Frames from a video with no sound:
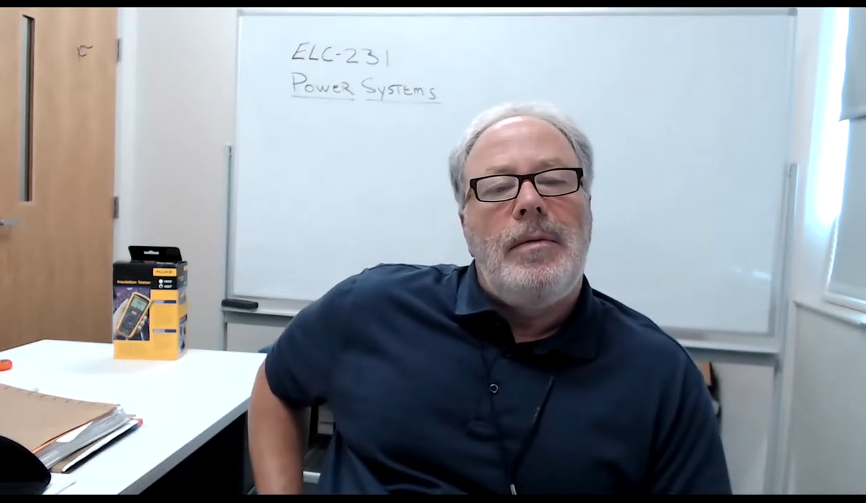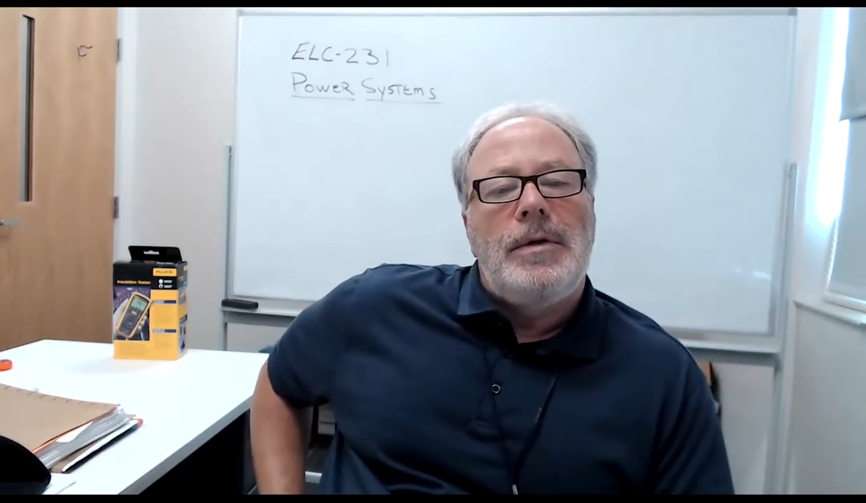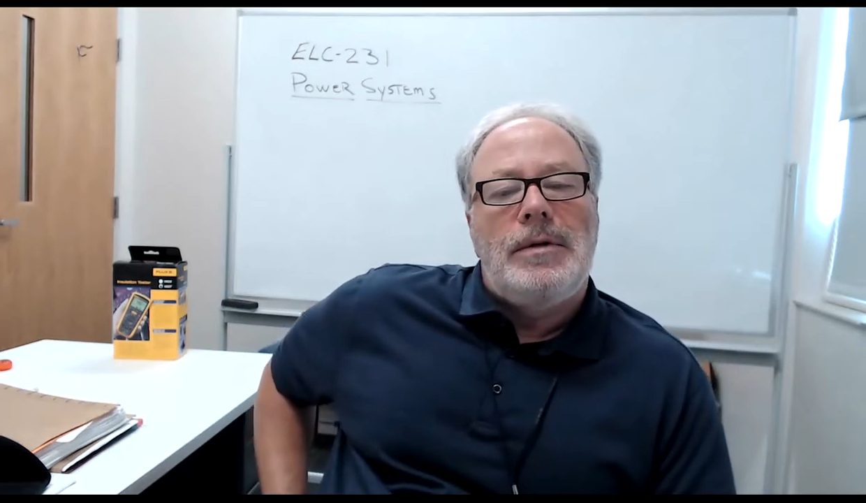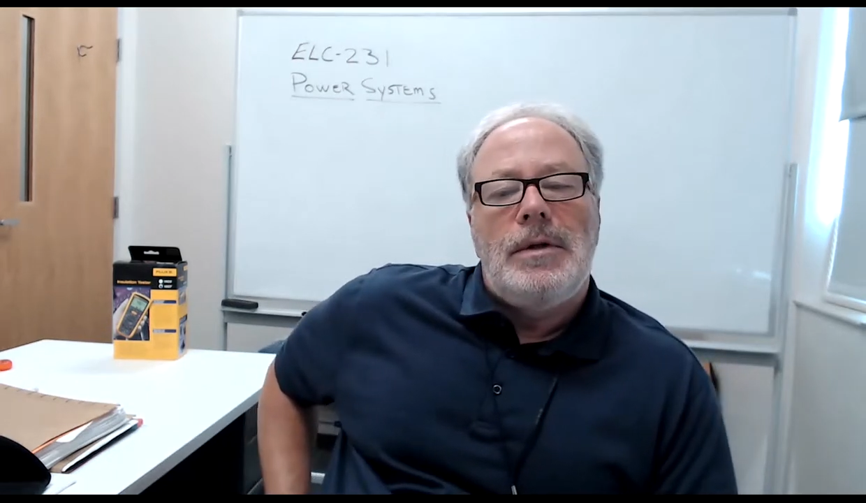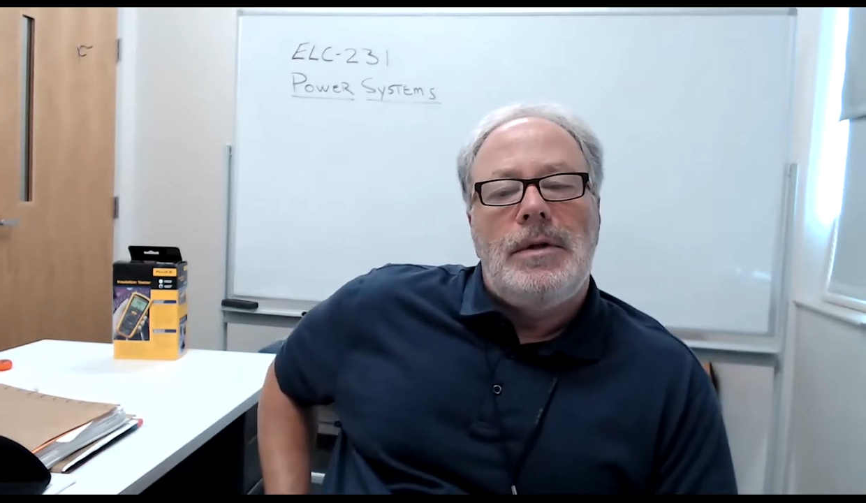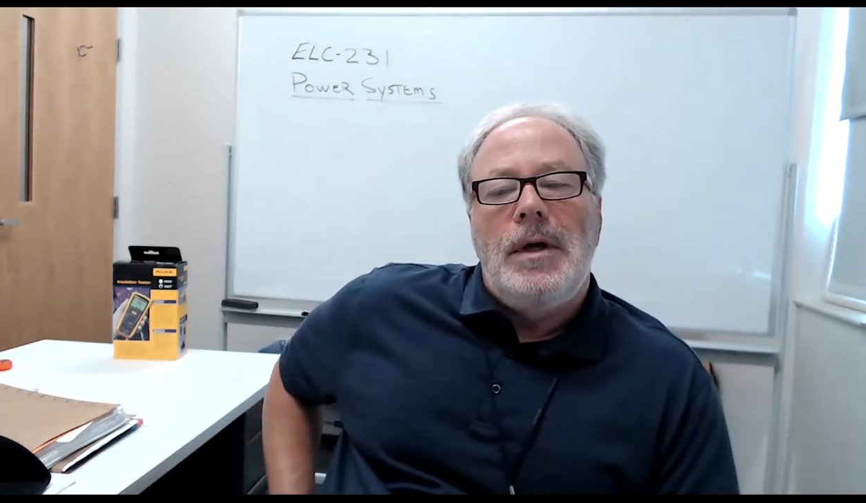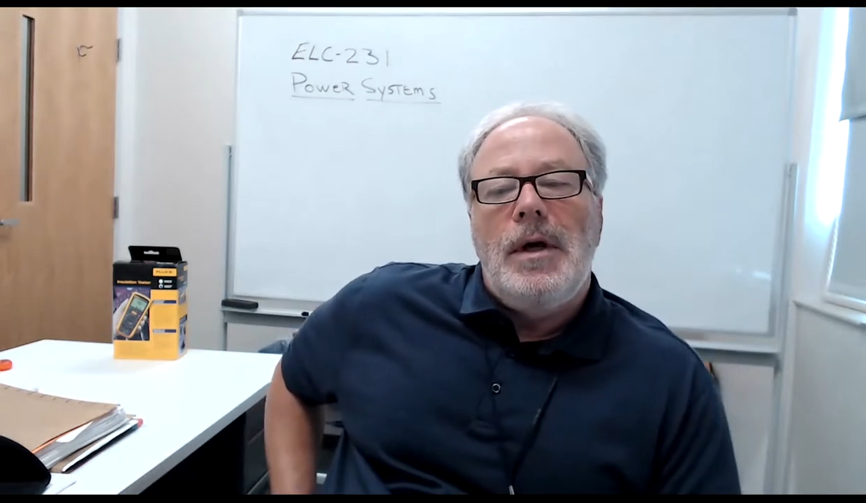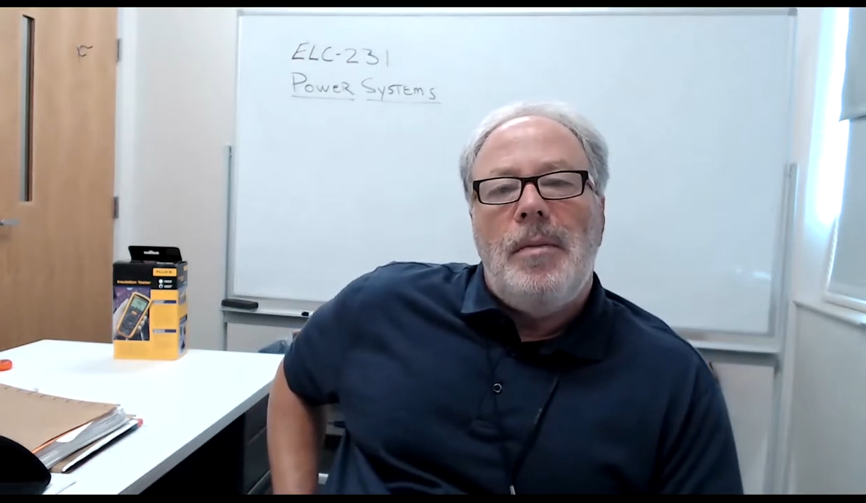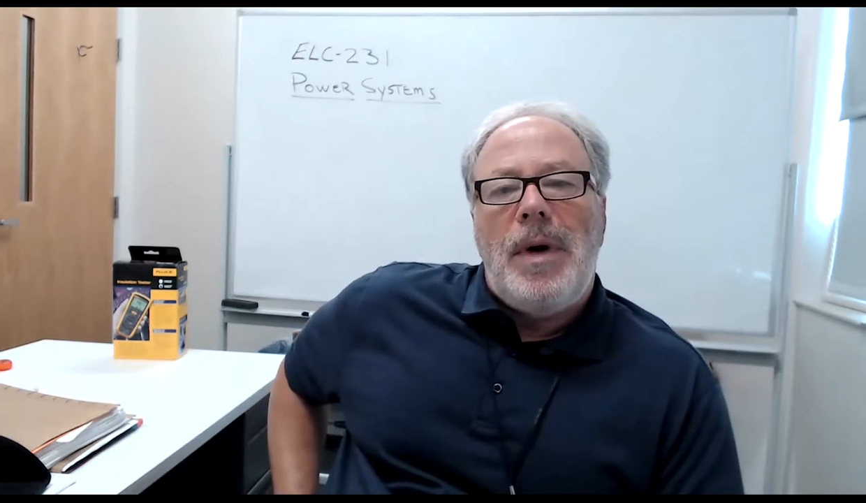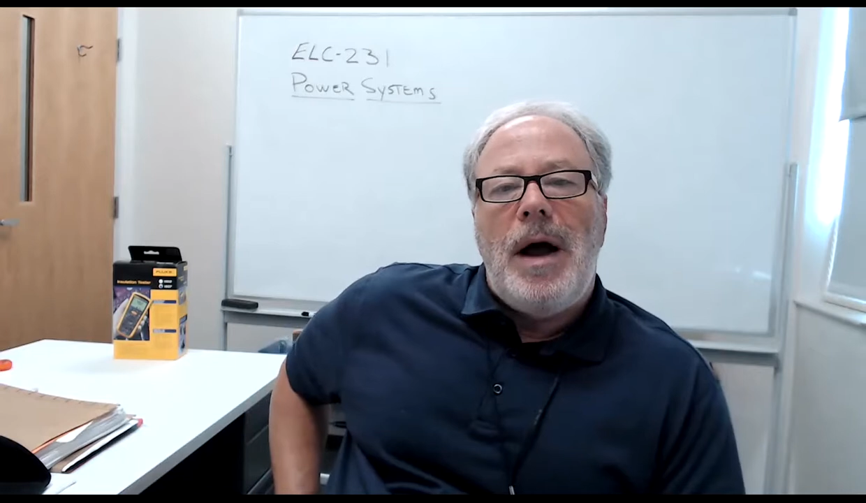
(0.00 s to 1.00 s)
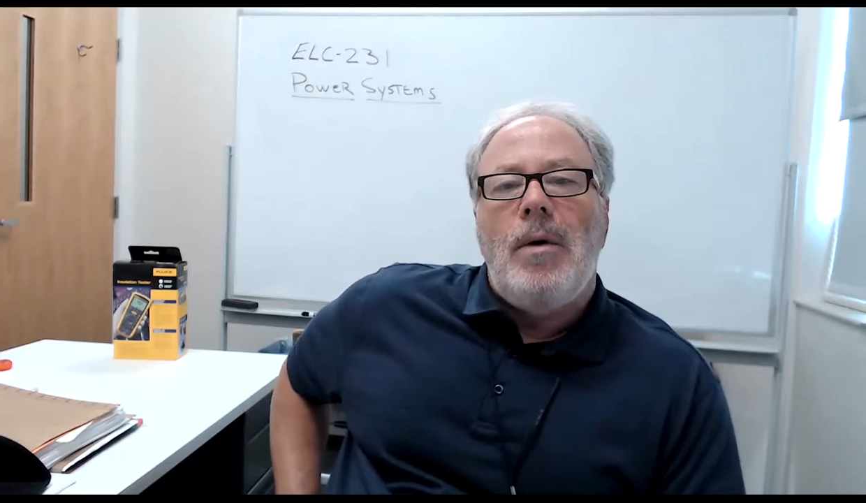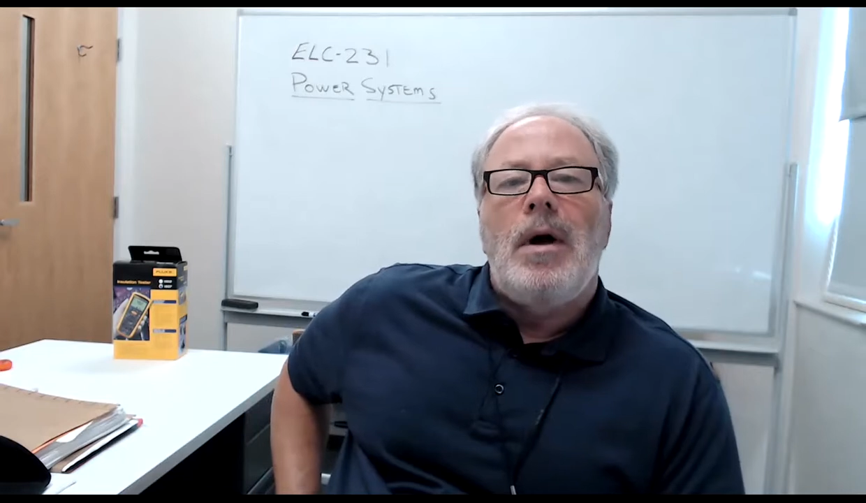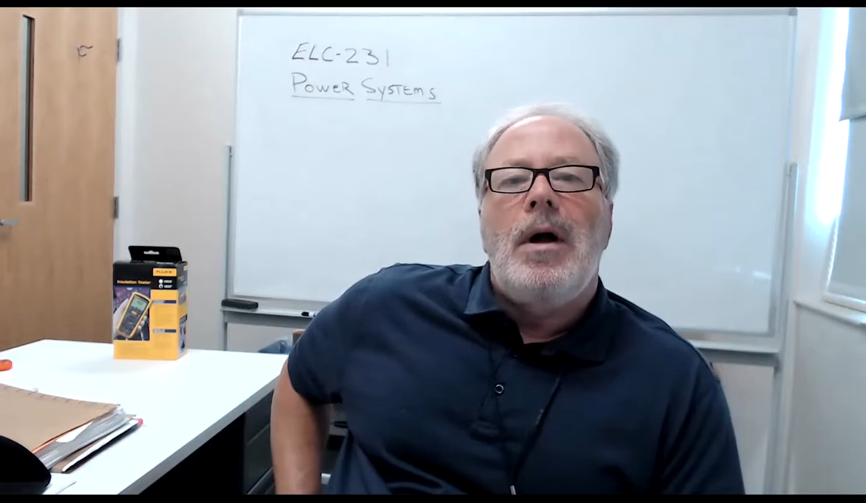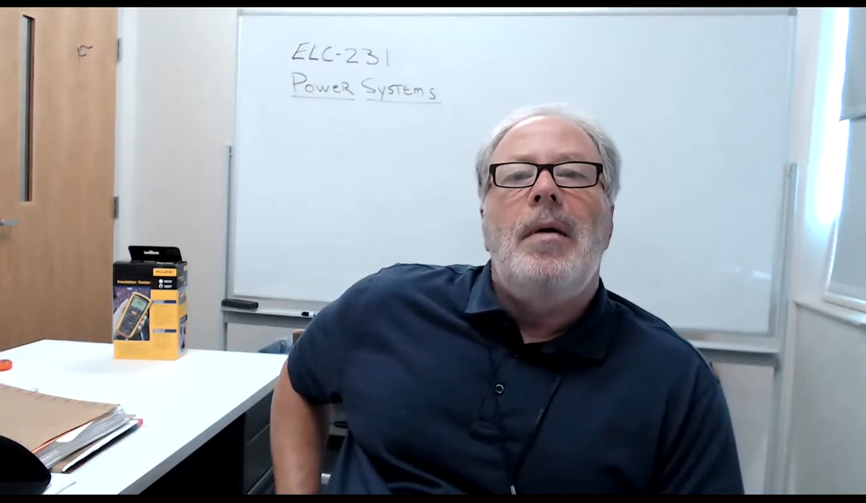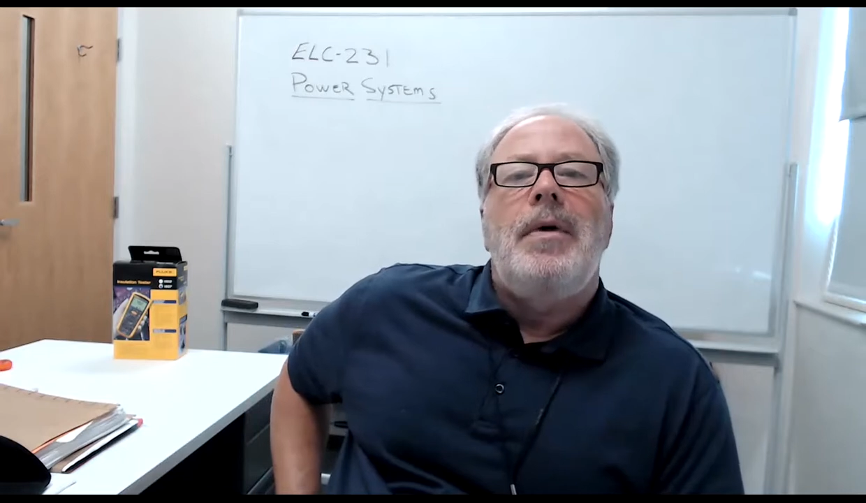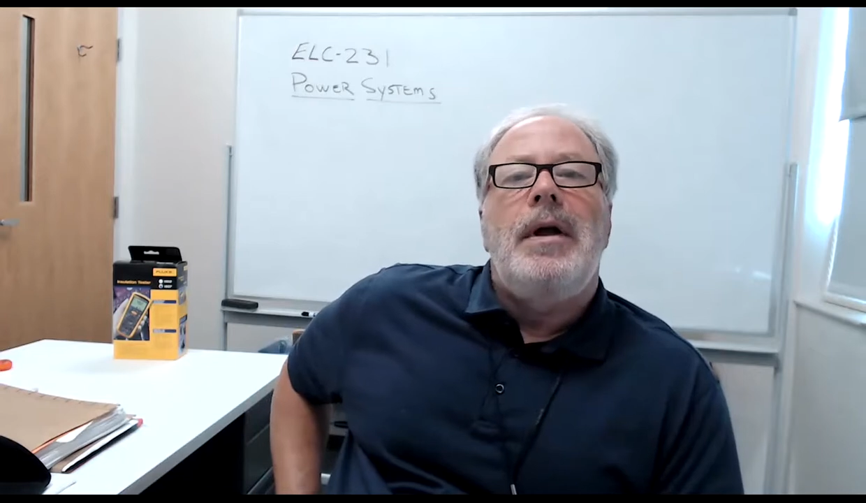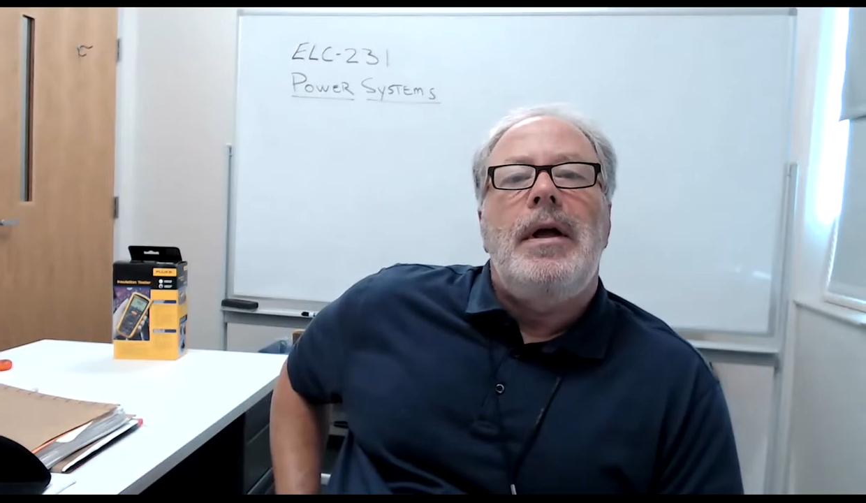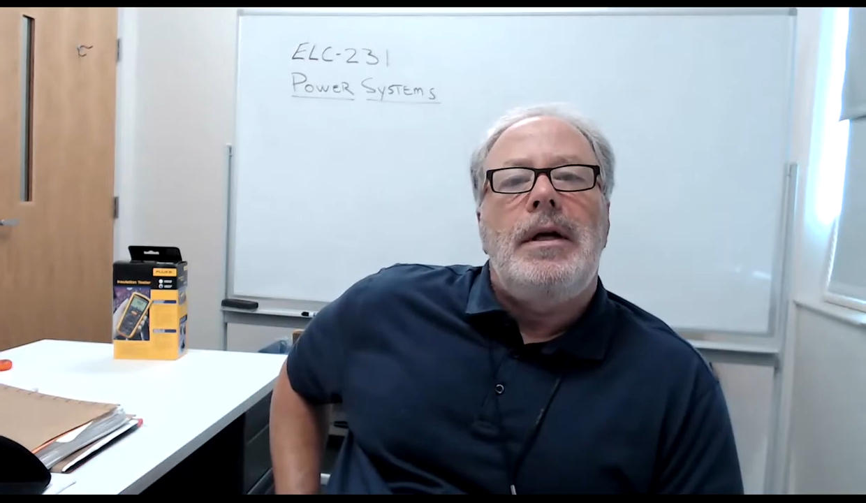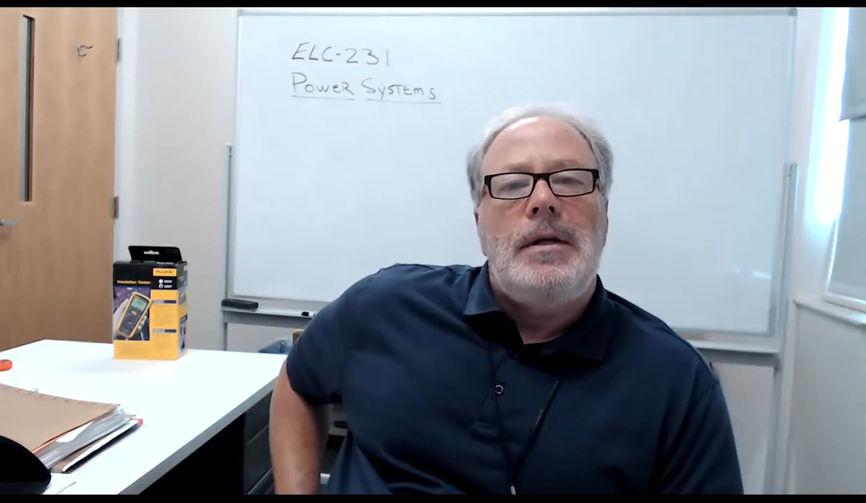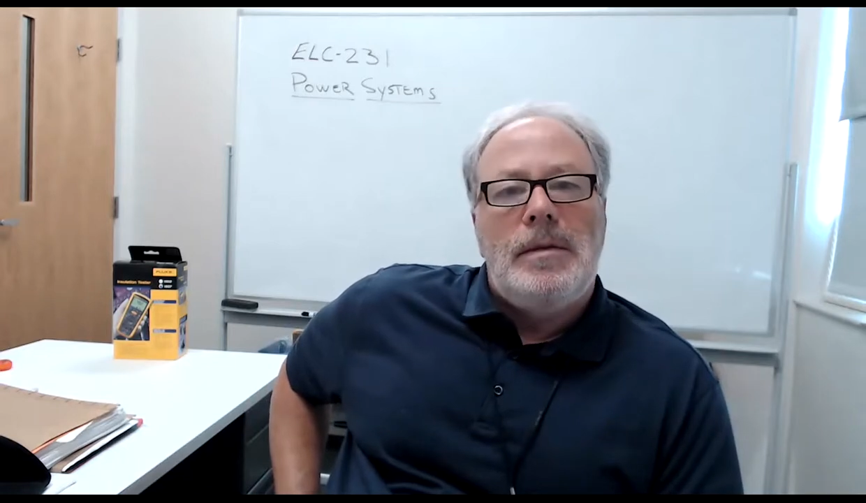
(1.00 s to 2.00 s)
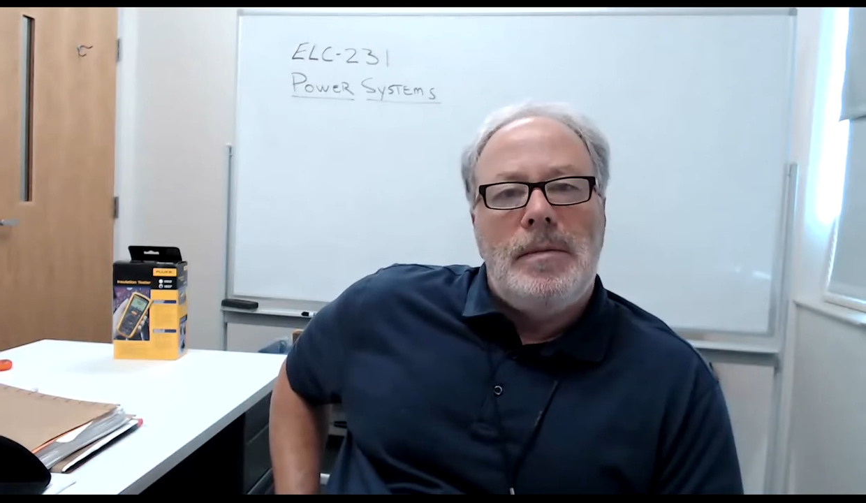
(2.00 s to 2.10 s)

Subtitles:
was power company